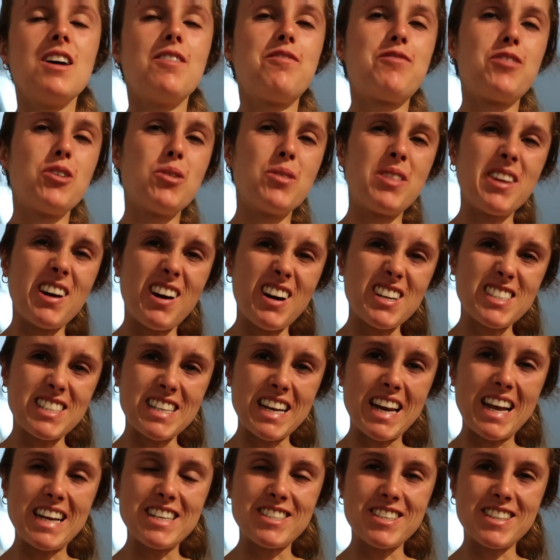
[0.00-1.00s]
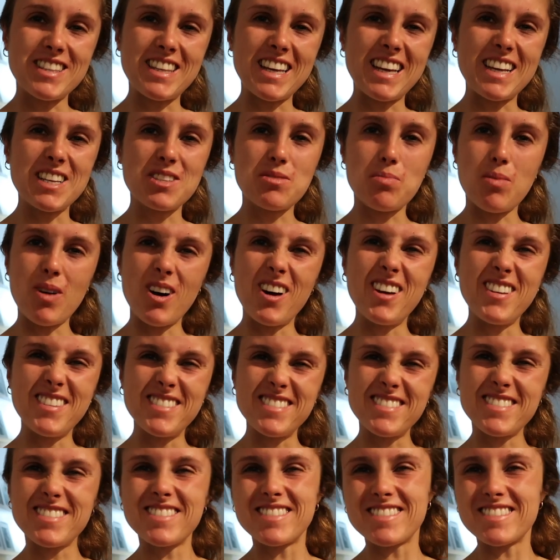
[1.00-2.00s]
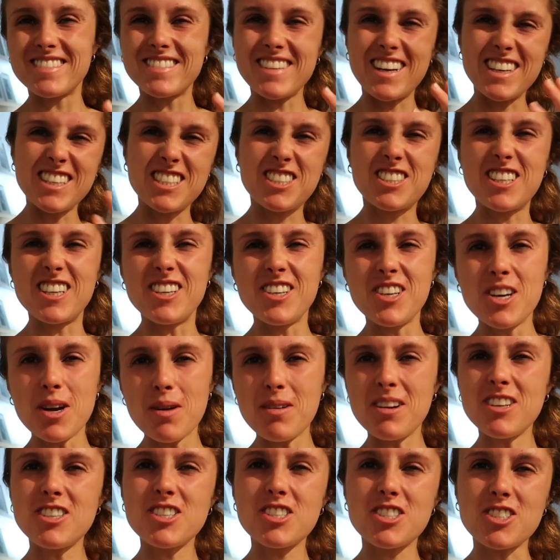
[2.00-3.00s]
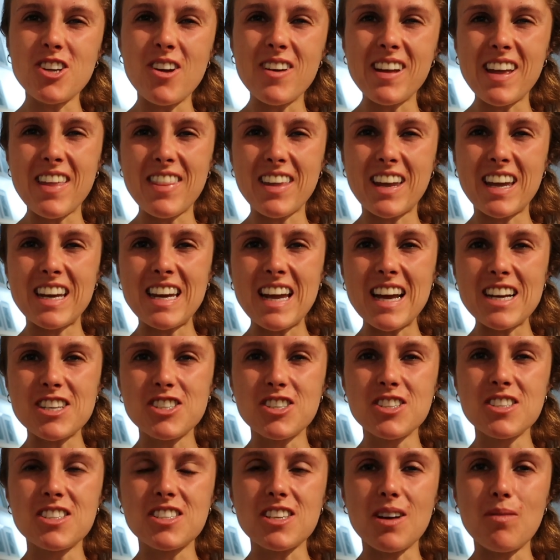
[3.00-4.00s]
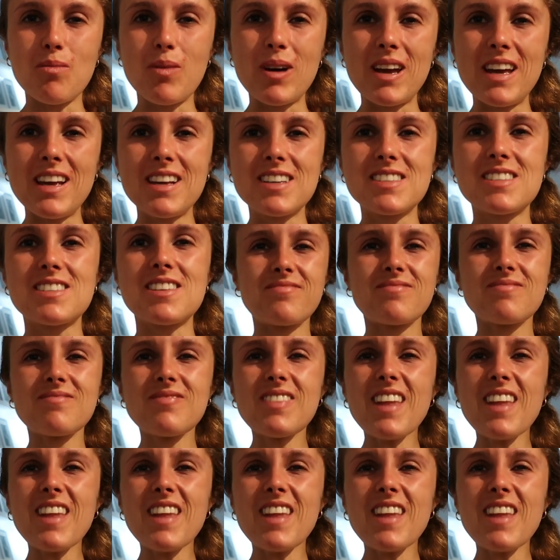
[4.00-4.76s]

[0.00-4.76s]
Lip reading: A few of the isolation things weren't, I just didn't, you know, you just don't get the connection some weeks.